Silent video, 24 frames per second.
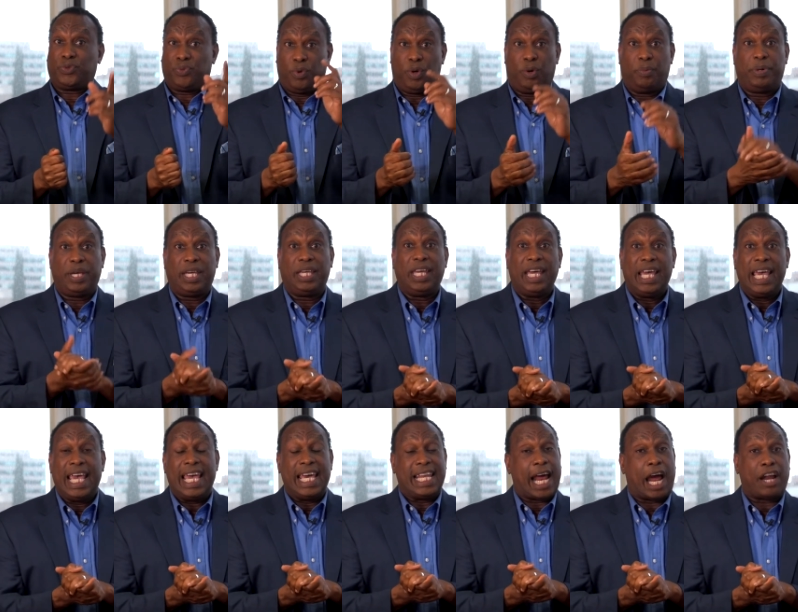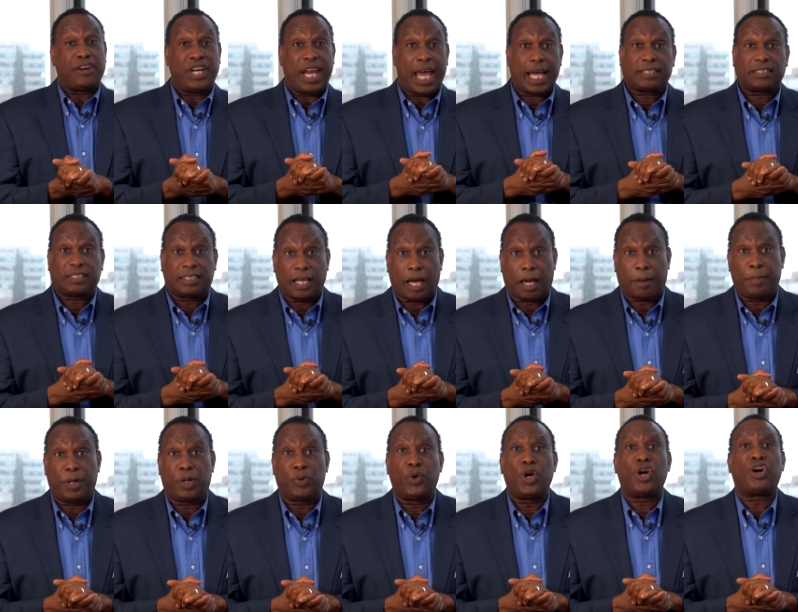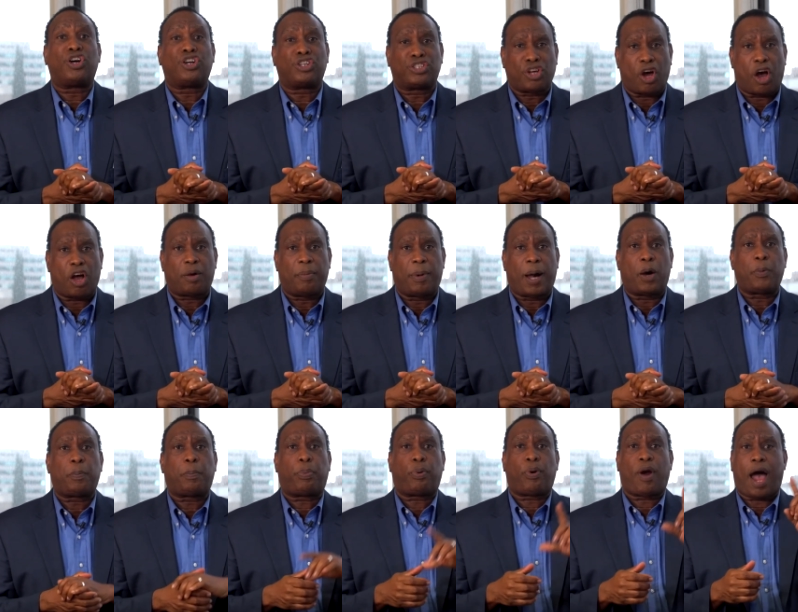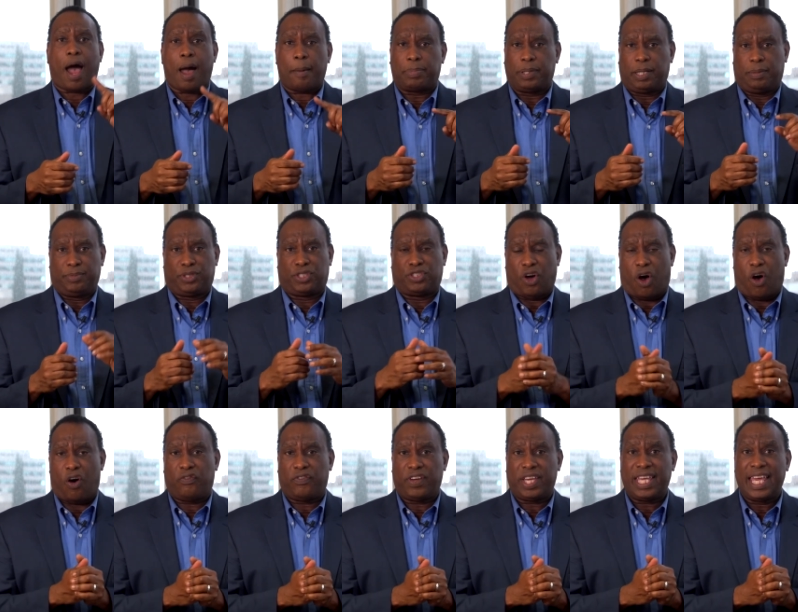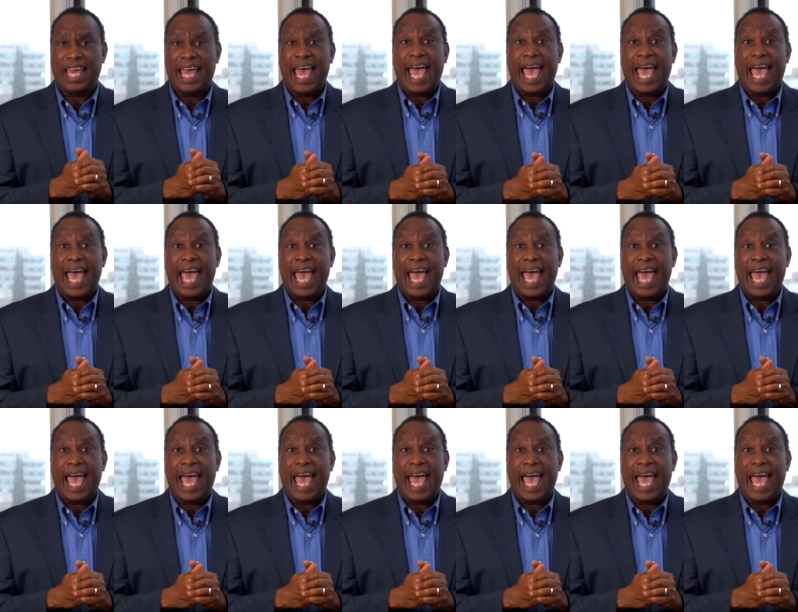We'll be, in our next segment, we're going to talk about problem solving.